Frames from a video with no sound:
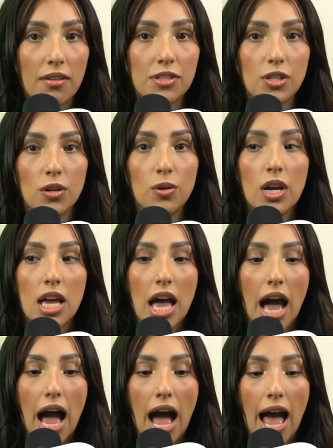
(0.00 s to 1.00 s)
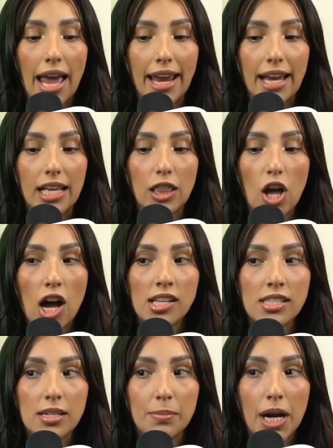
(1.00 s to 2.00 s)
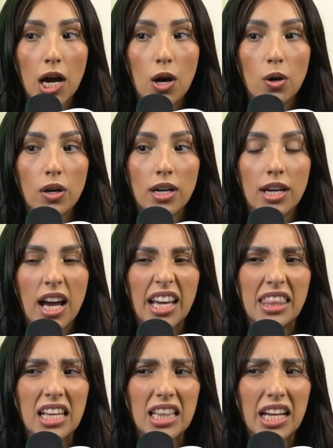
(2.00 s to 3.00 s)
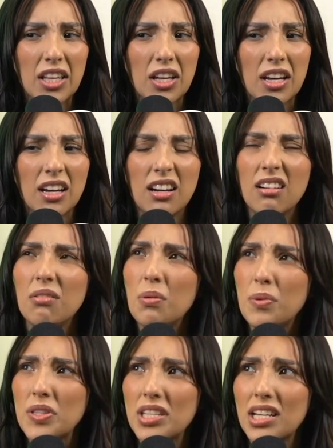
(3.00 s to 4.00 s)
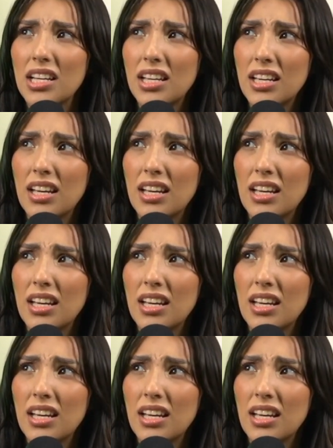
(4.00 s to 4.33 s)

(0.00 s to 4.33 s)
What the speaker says: So I lost about, I think like, what was it?